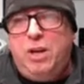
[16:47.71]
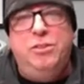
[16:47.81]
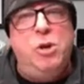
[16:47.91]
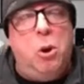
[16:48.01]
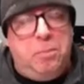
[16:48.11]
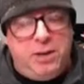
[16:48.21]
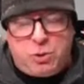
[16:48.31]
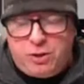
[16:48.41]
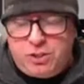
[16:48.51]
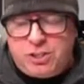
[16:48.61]
the
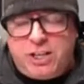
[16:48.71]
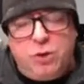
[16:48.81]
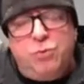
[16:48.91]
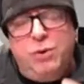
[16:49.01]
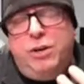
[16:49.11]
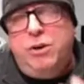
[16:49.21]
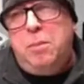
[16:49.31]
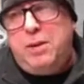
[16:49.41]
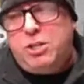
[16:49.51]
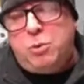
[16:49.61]
obituary, just like you'd read an
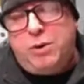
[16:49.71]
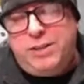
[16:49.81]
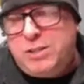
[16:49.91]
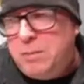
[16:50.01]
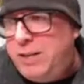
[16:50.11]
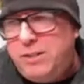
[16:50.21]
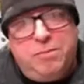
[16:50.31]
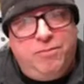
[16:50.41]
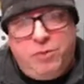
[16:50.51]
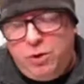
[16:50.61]
obituary at somebody's
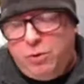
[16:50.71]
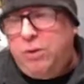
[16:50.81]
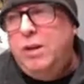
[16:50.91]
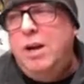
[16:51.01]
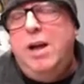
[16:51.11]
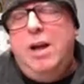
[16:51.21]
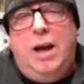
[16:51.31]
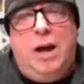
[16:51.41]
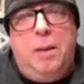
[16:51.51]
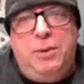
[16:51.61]
funeral.
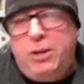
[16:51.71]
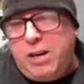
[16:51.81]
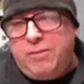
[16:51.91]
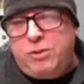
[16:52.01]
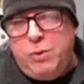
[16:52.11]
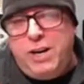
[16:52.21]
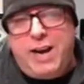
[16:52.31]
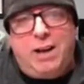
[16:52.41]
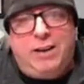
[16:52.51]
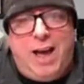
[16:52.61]
But they're going to have to read it
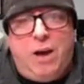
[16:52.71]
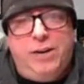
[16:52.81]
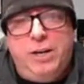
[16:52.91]
out loud.